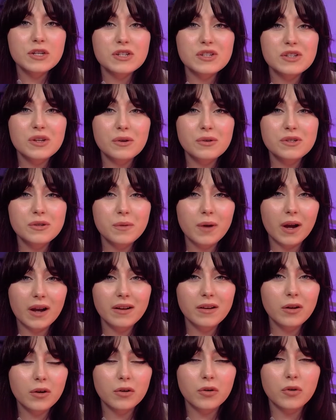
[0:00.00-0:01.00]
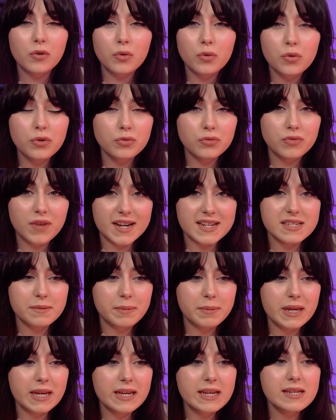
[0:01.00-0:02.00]
So to unlock all the
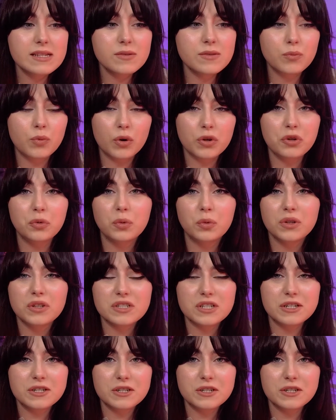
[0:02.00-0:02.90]
recipes, what you'll want to do